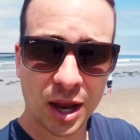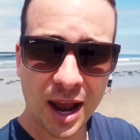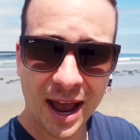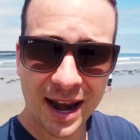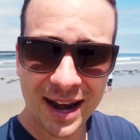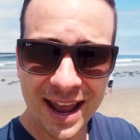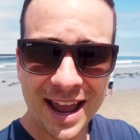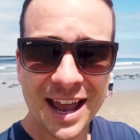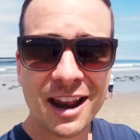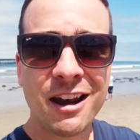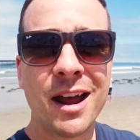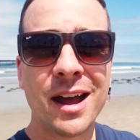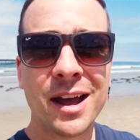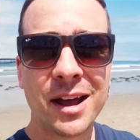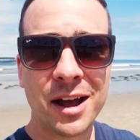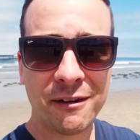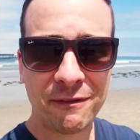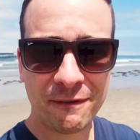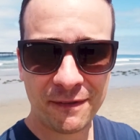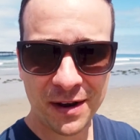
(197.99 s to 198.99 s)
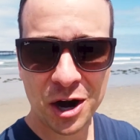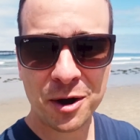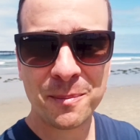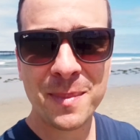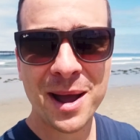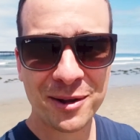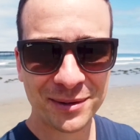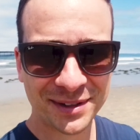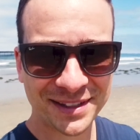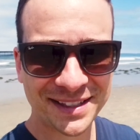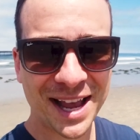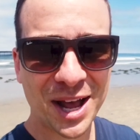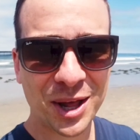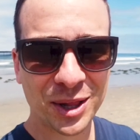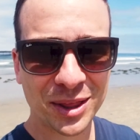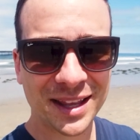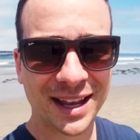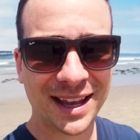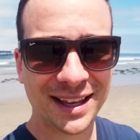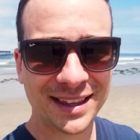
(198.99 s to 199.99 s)
You gotta head a fair amount
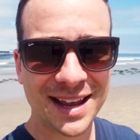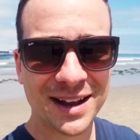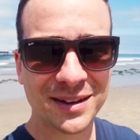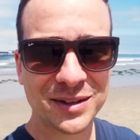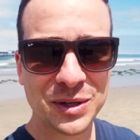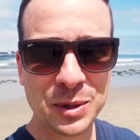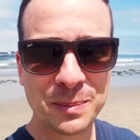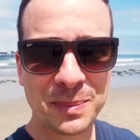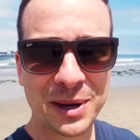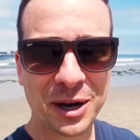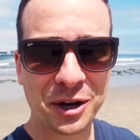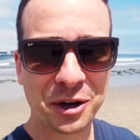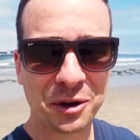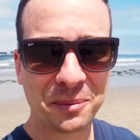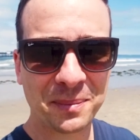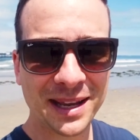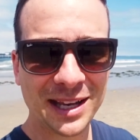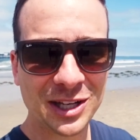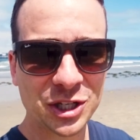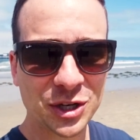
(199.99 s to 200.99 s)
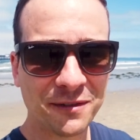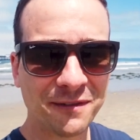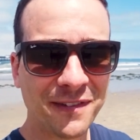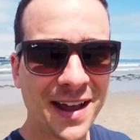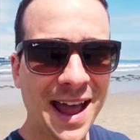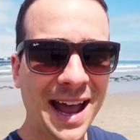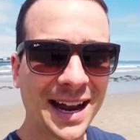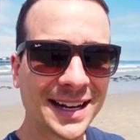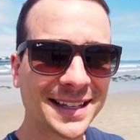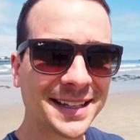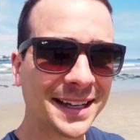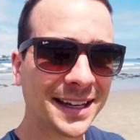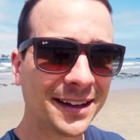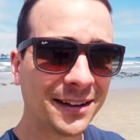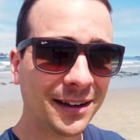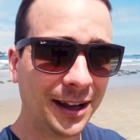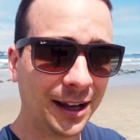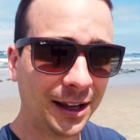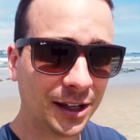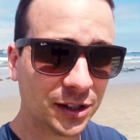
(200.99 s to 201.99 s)
south to get down to Imperial Beach. In fact,
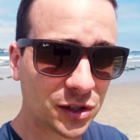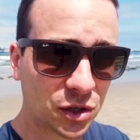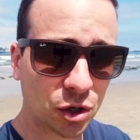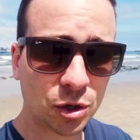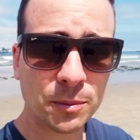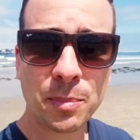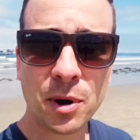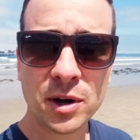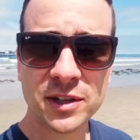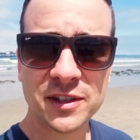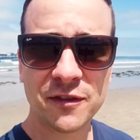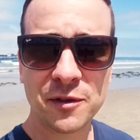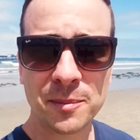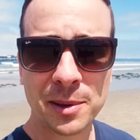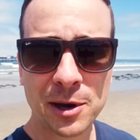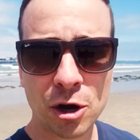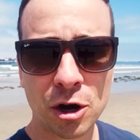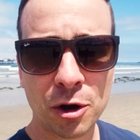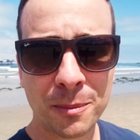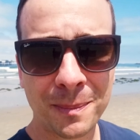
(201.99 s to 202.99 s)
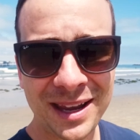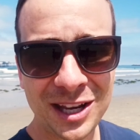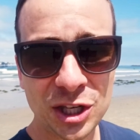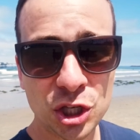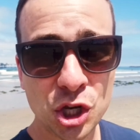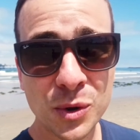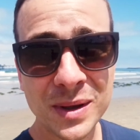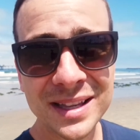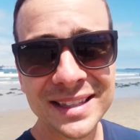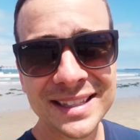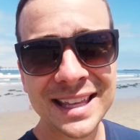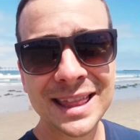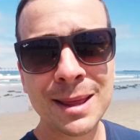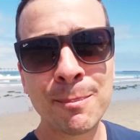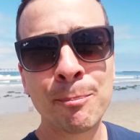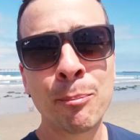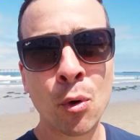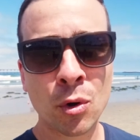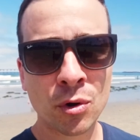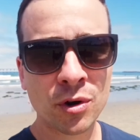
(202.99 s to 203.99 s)
certain parts of Imperial Beach, you can see
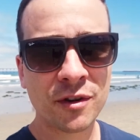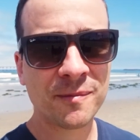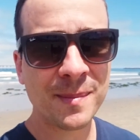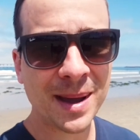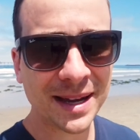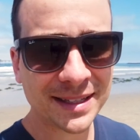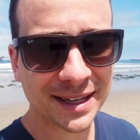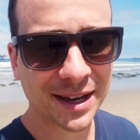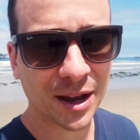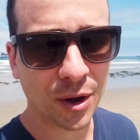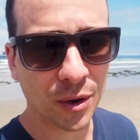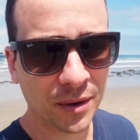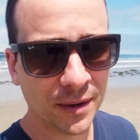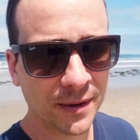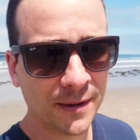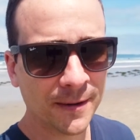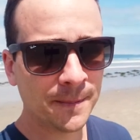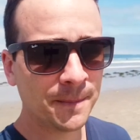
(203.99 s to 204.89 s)
the border of Mexico.